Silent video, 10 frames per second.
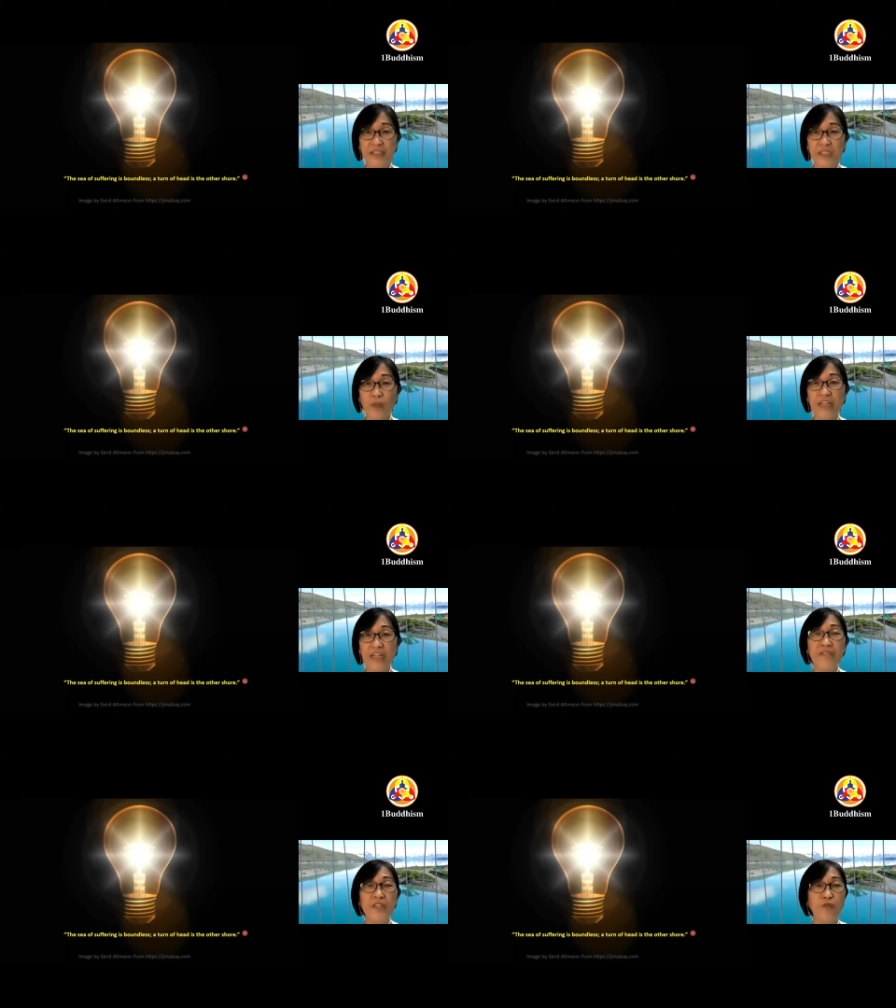So
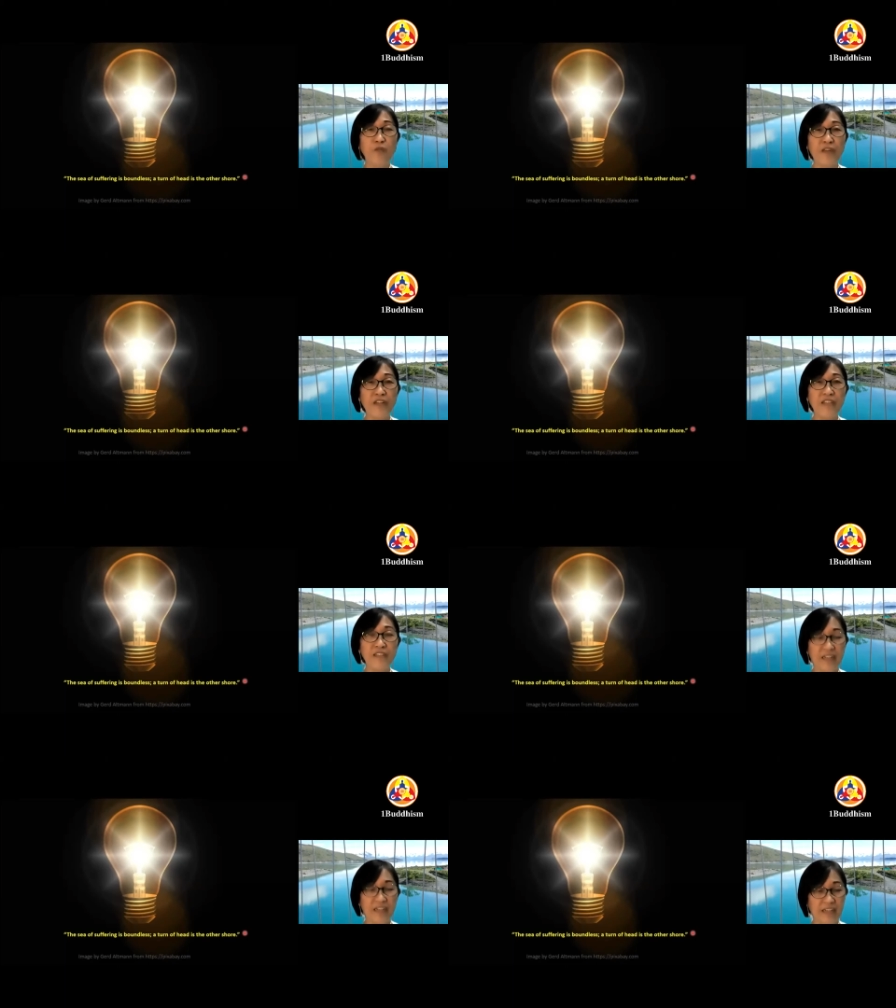whenever you
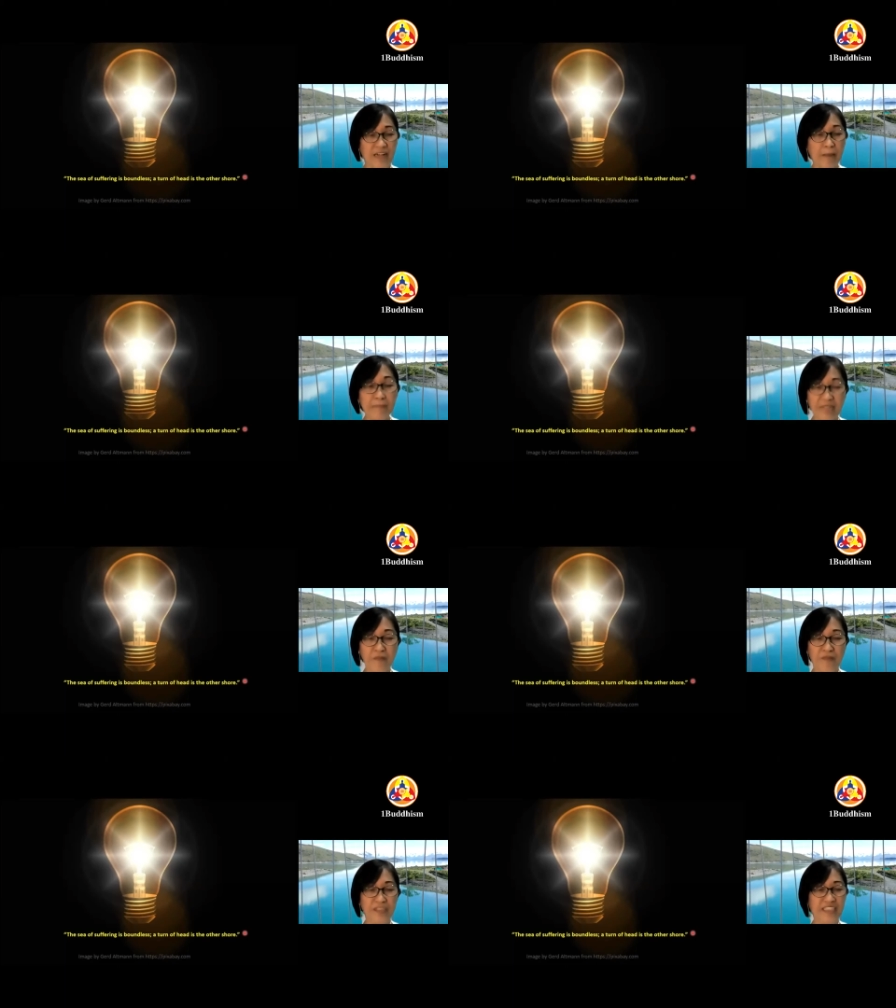feel upset
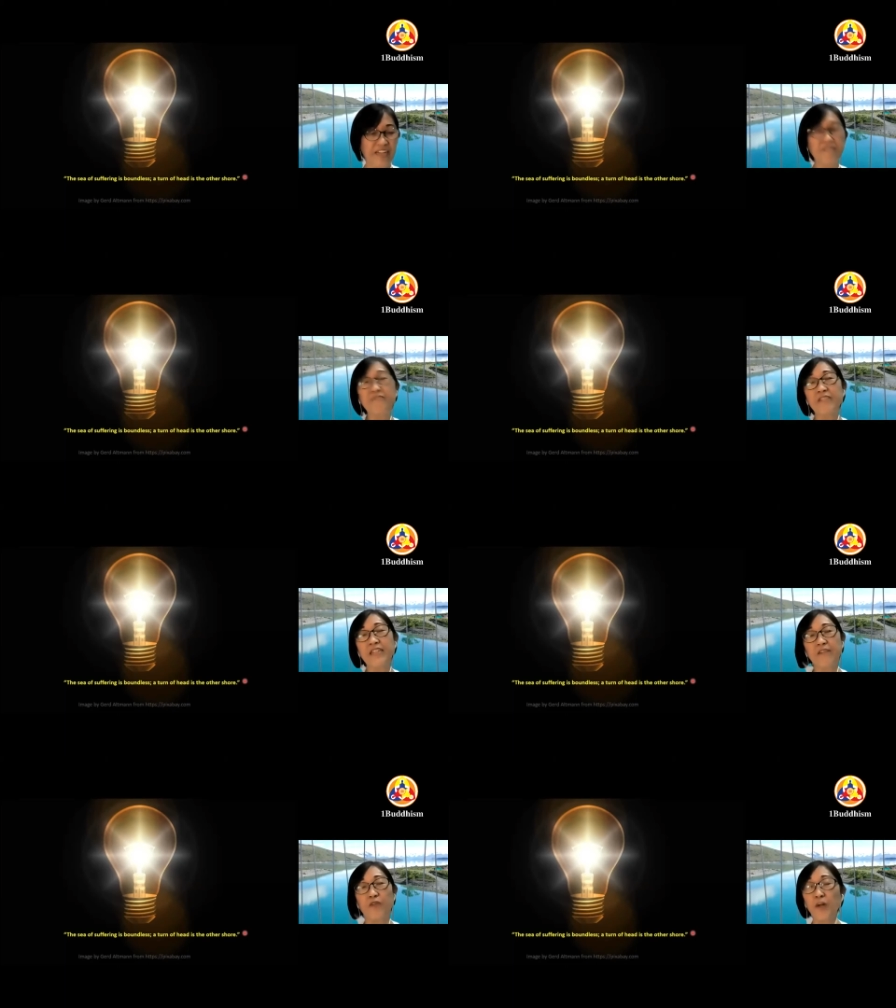with yourself
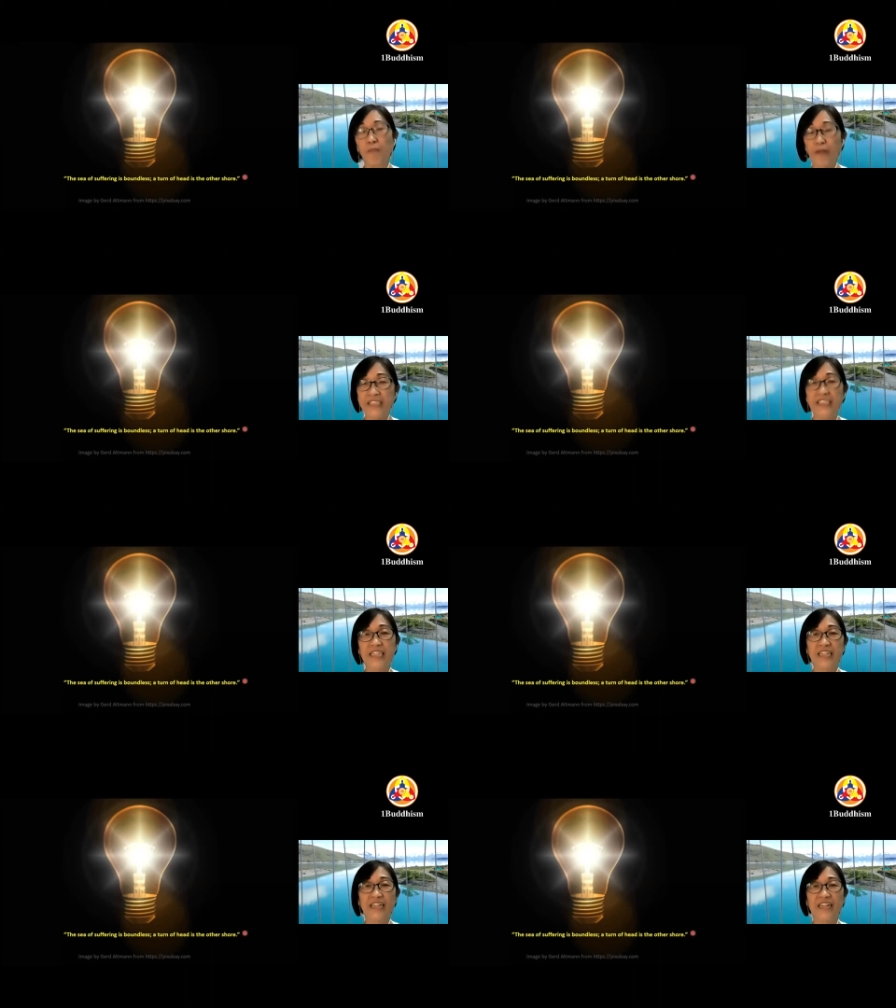for not
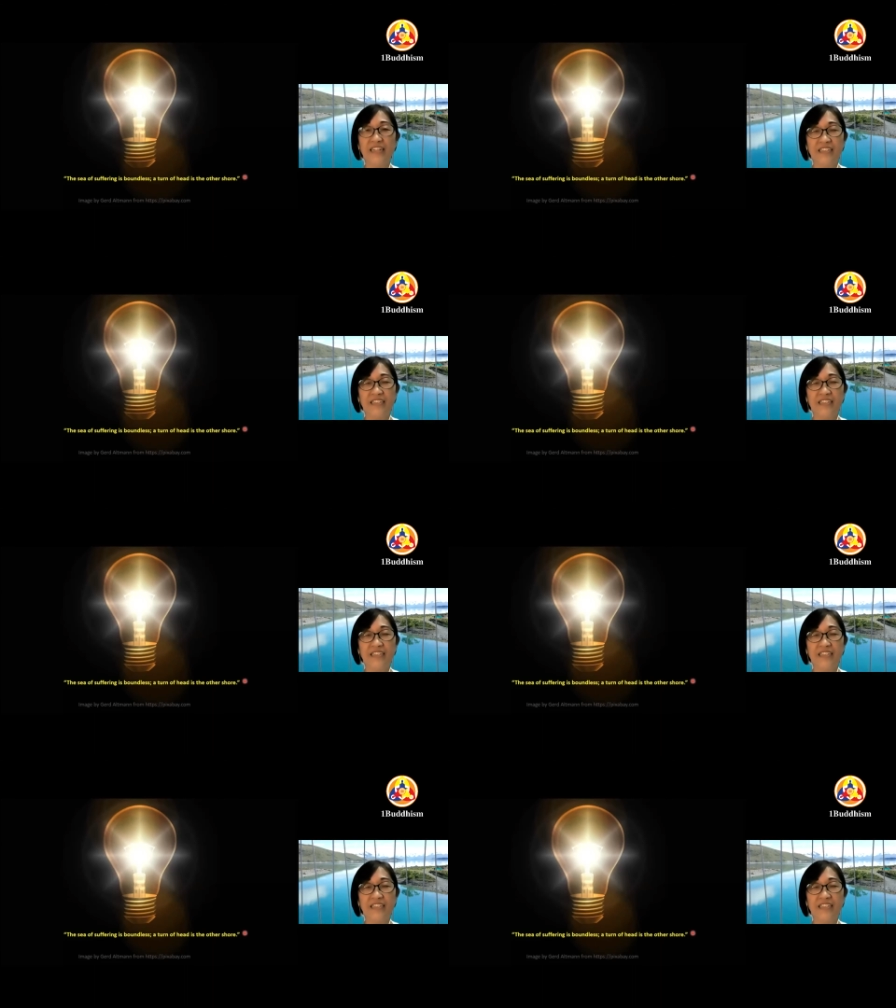practicing